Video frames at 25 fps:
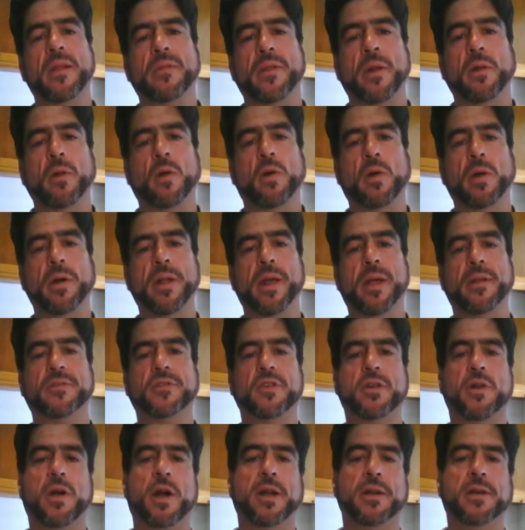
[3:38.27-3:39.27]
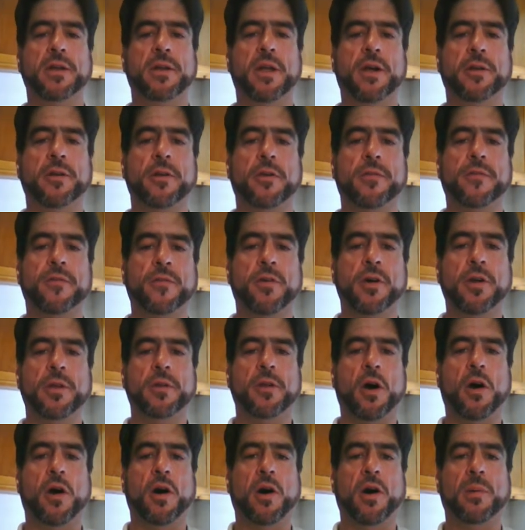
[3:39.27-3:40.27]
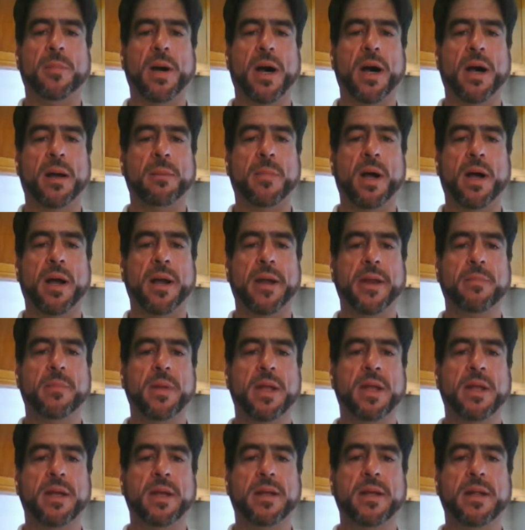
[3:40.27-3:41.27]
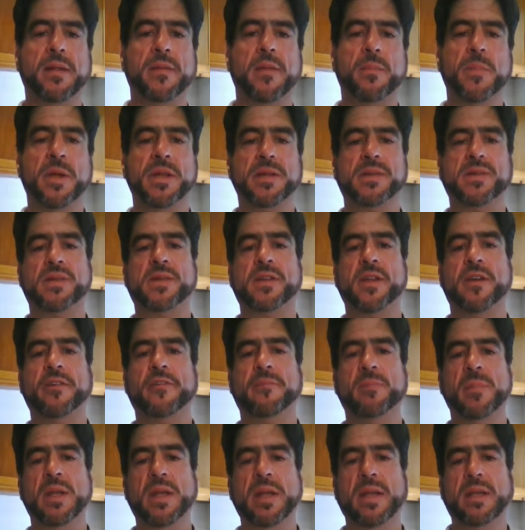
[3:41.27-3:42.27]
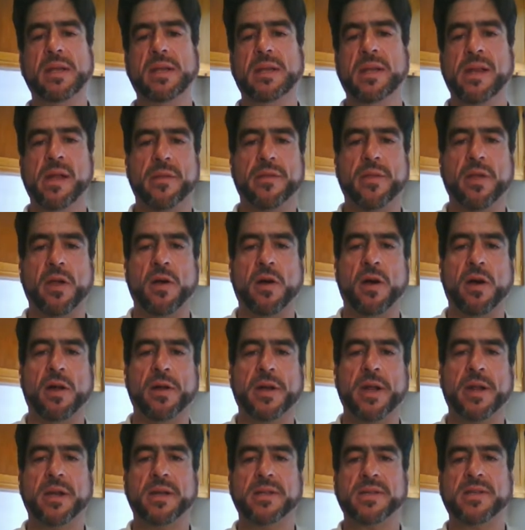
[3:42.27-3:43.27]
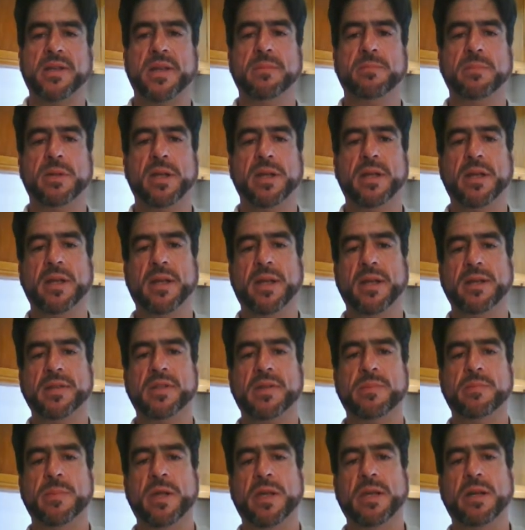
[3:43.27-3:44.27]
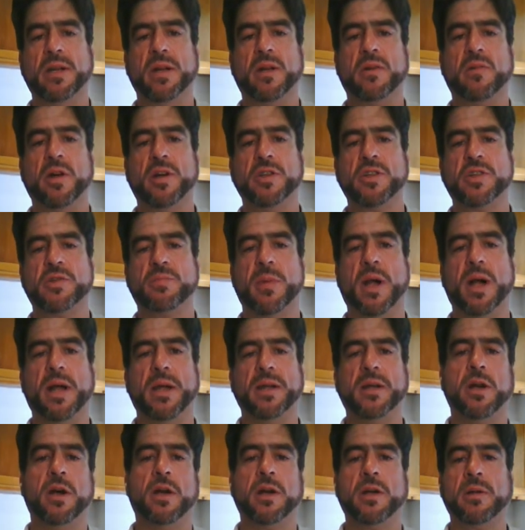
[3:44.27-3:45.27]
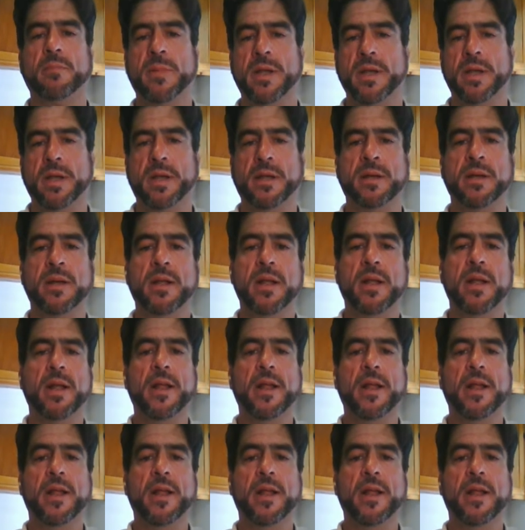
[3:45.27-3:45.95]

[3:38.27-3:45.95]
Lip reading: The Lord hath trodden under foot all my mighty men in the midst of me. He hath called an assembly against me to crush my young men.